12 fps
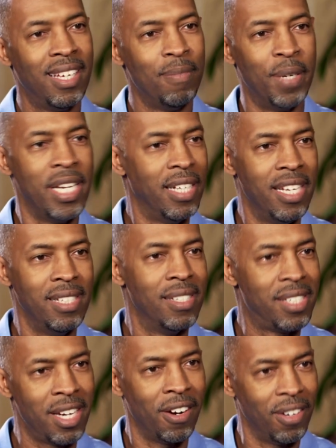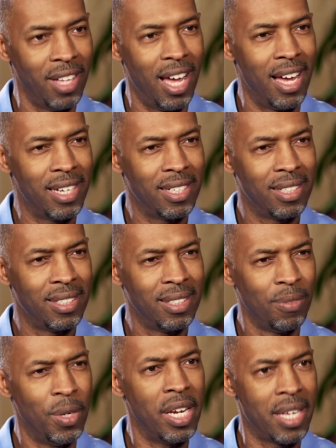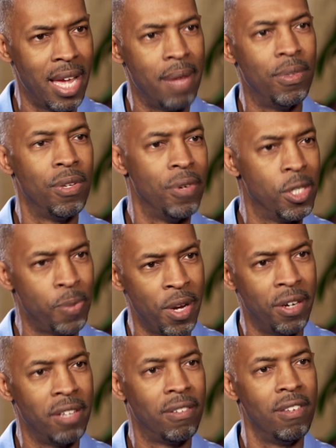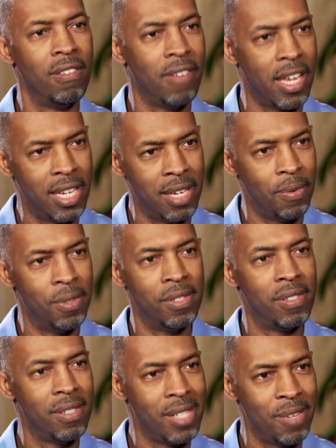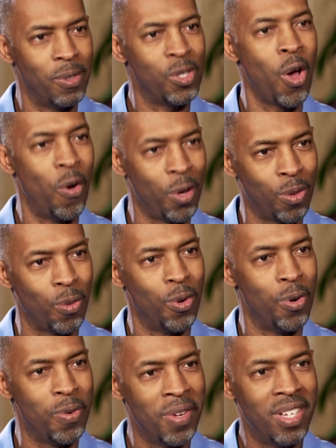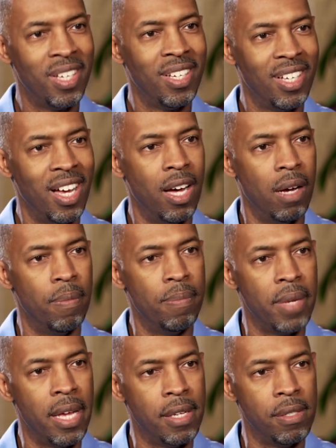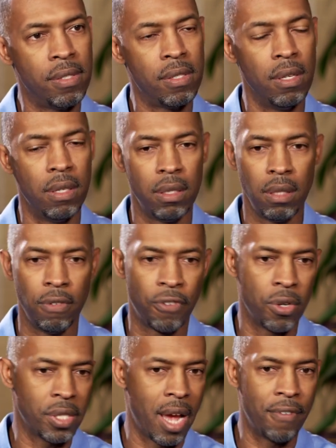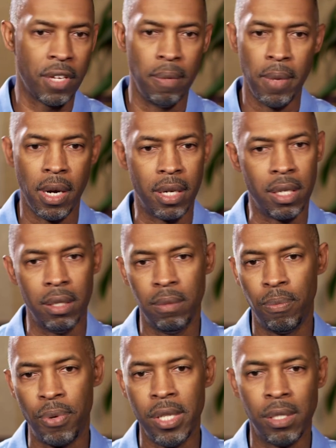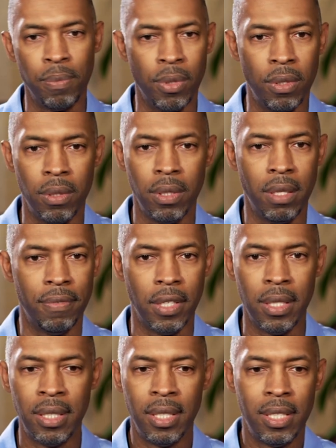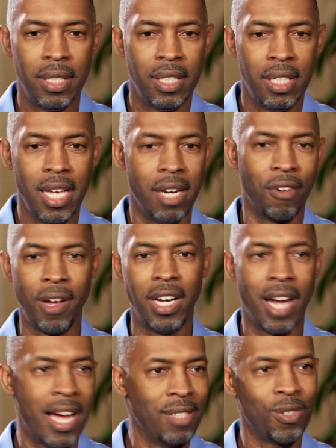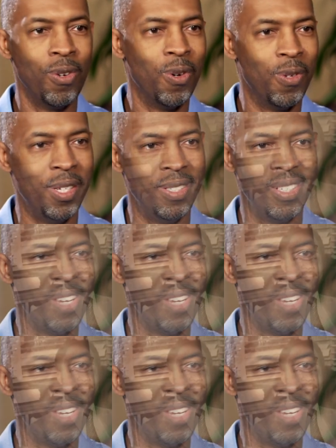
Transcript: but he didn't share a lot when it came to experiences that he was, he was going through um, as the, the first African-American principal of a integrated high school in,